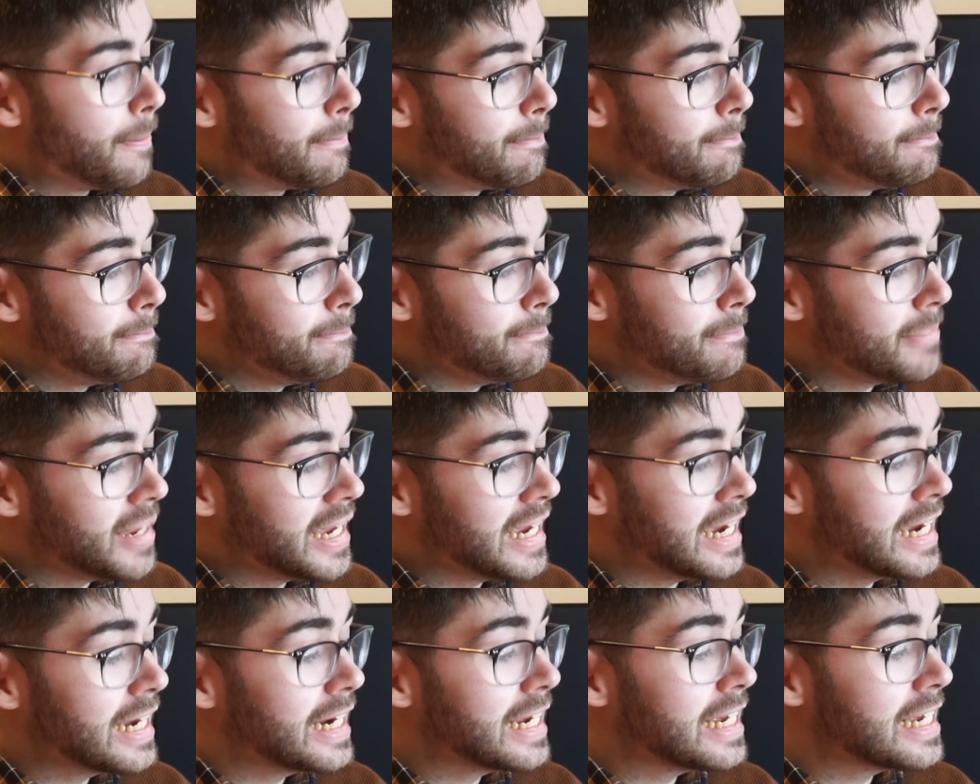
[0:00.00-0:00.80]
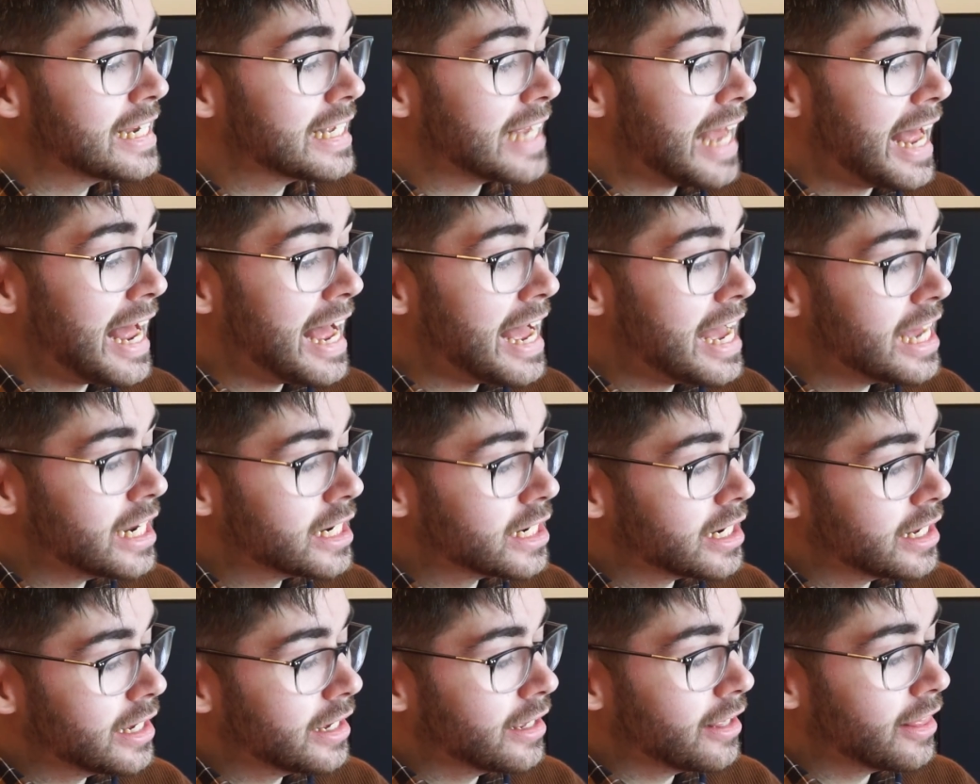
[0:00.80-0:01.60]
Mean is
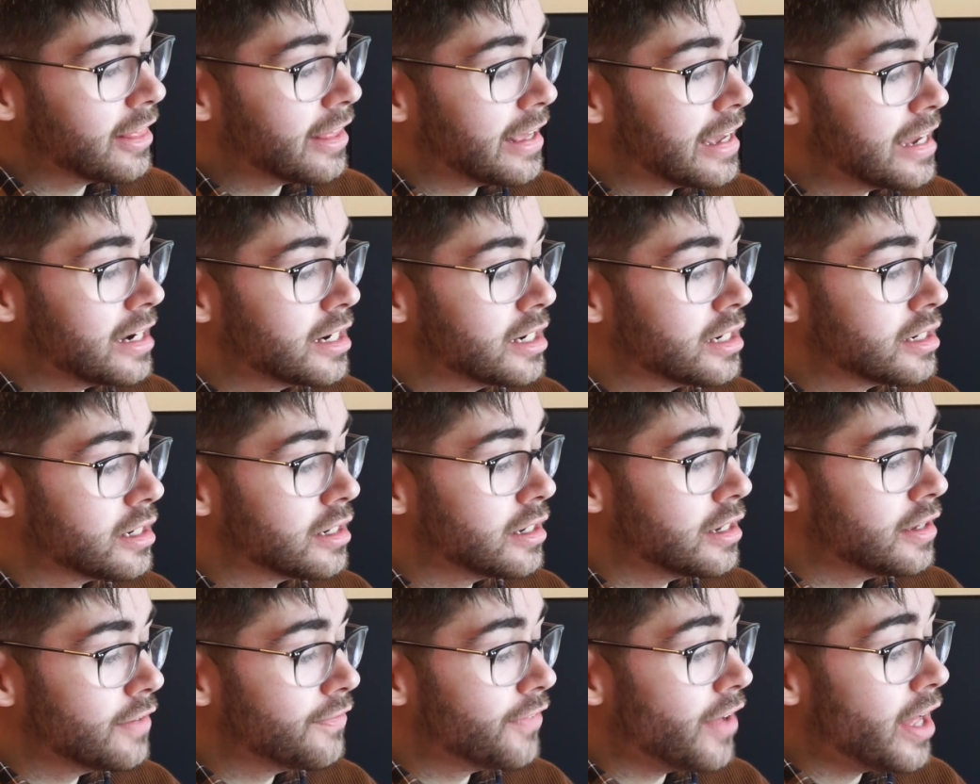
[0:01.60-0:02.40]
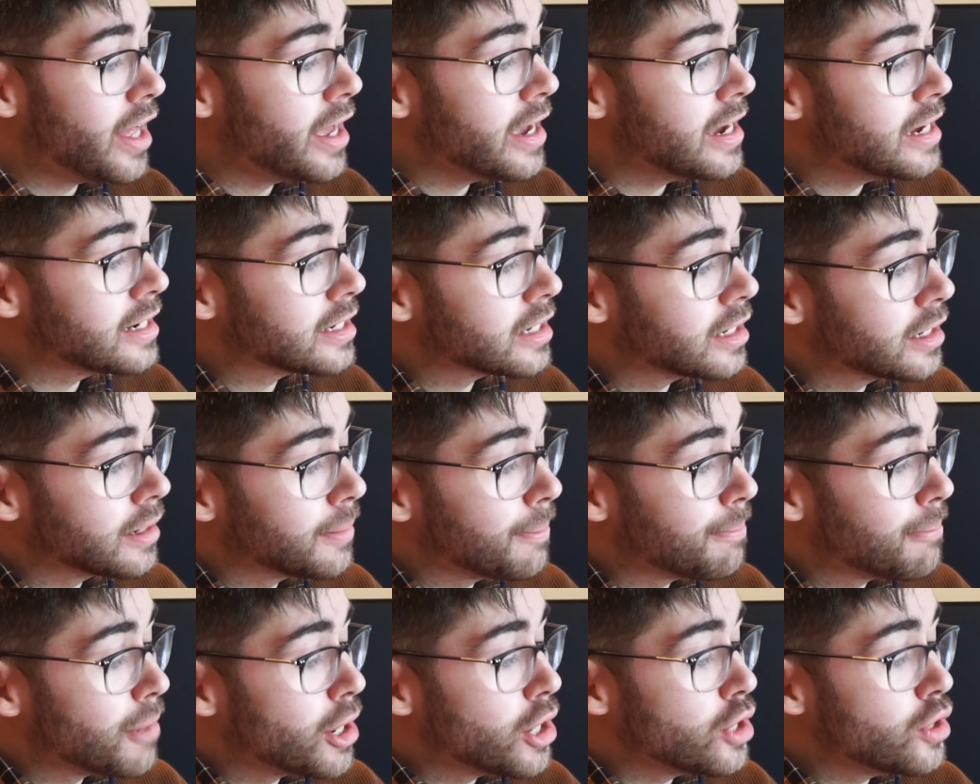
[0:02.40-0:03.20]
adding, then dividing.
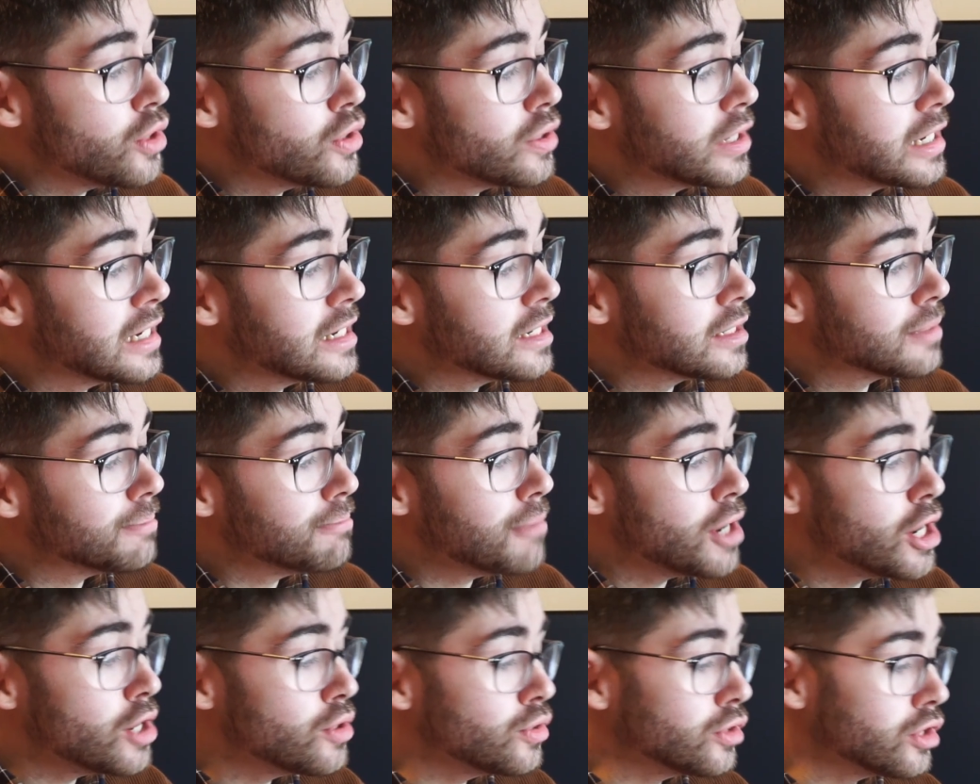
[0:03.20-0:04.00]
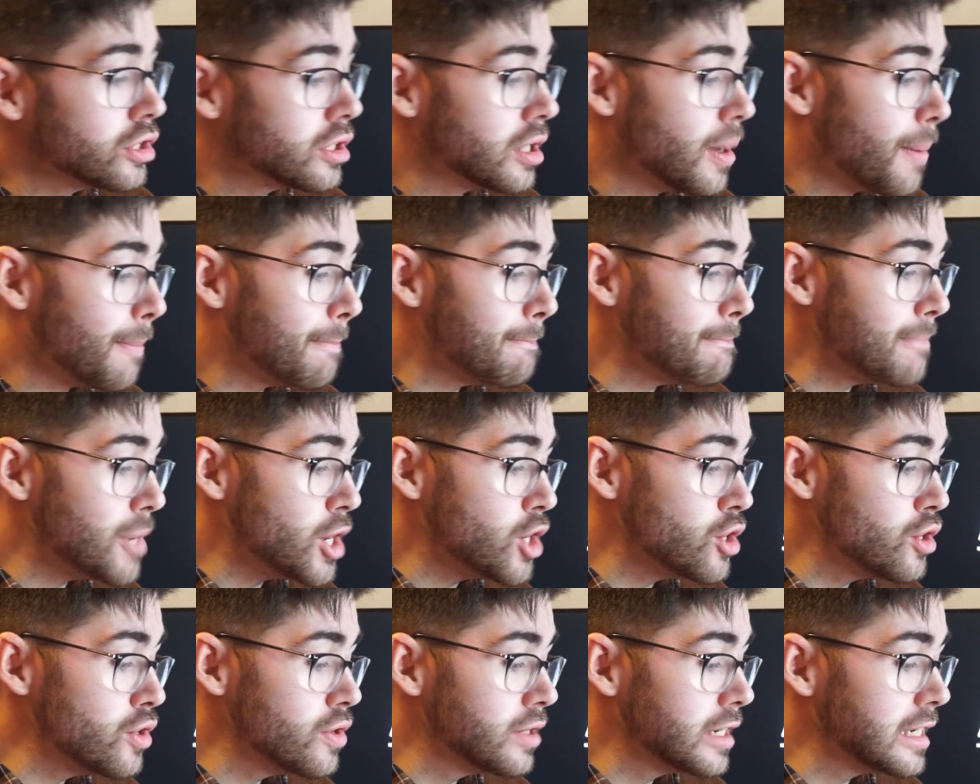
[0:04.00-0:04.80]
Mode is most,
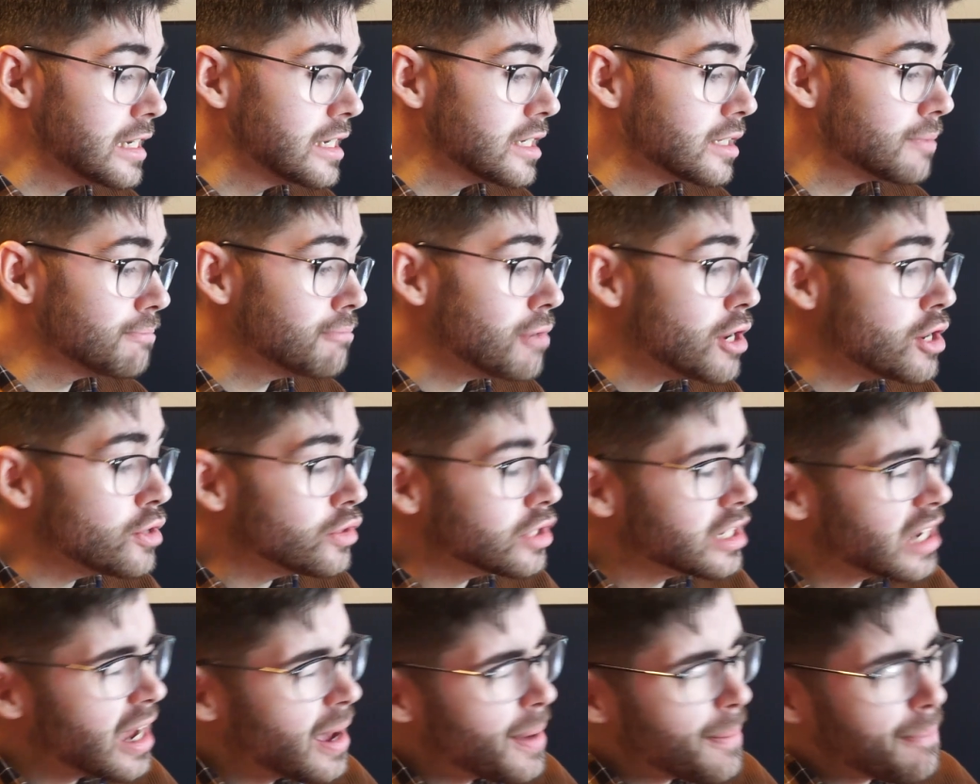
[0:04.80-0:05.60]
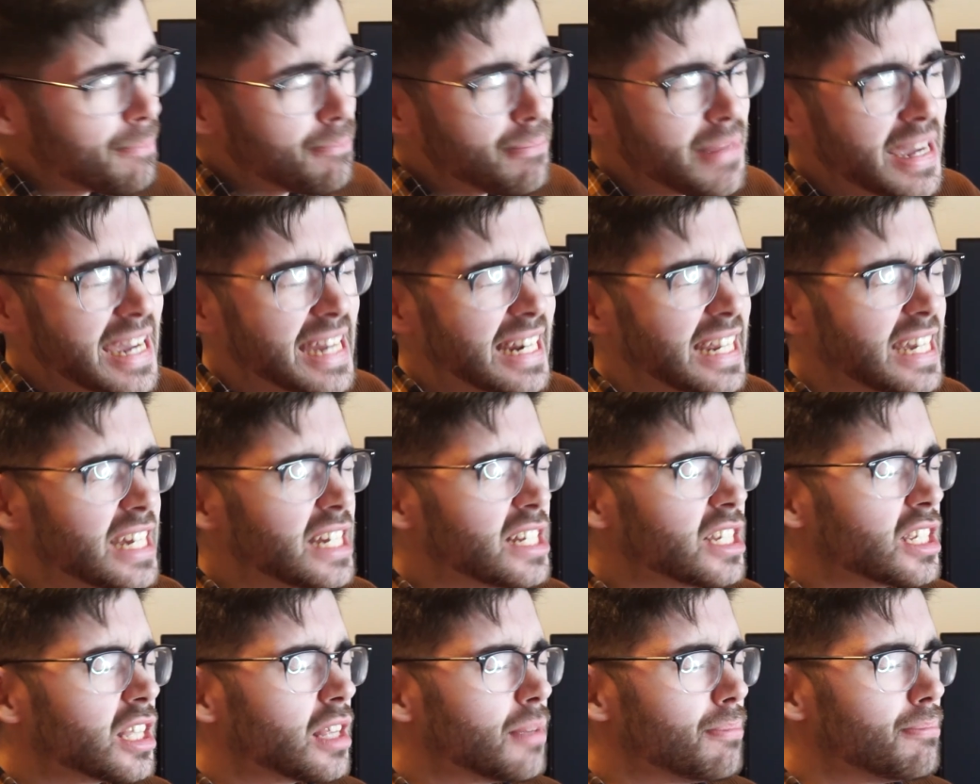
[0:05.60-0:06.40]
mode is most.
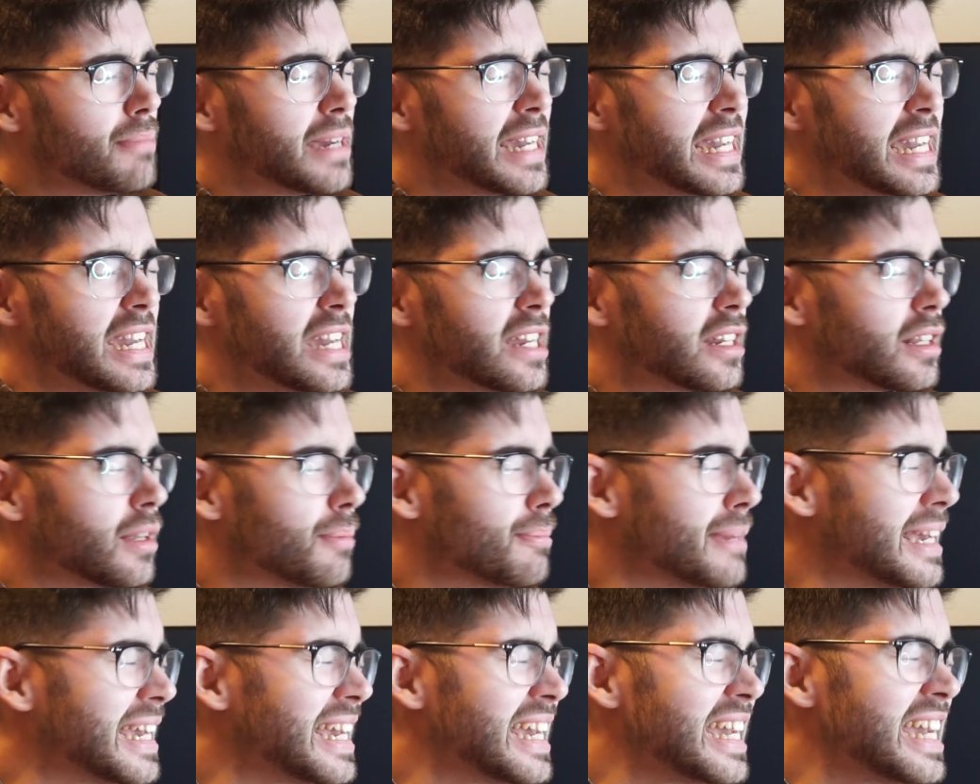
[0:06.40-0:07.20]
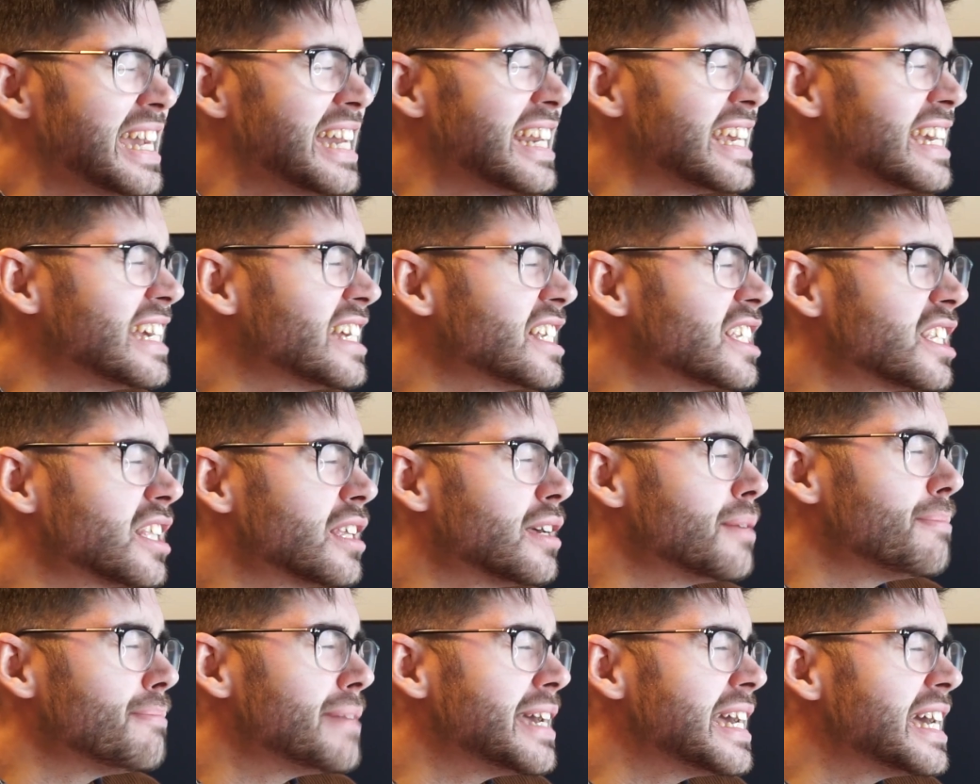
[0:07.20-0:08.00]
Median's the middle, median's
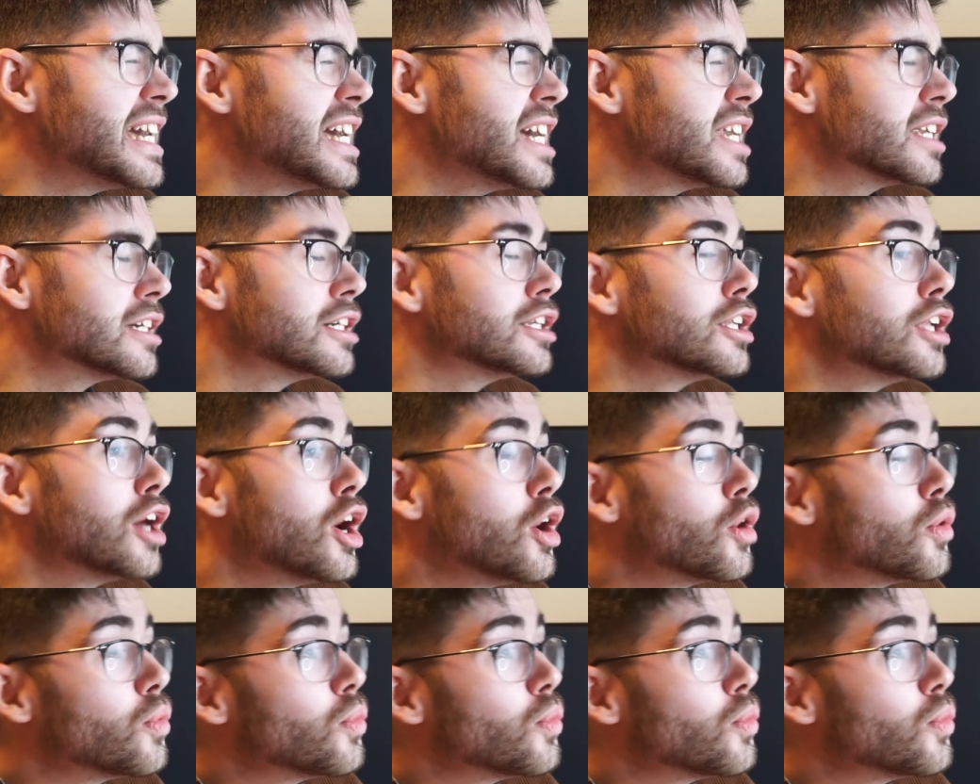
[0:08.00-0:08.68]
the middle.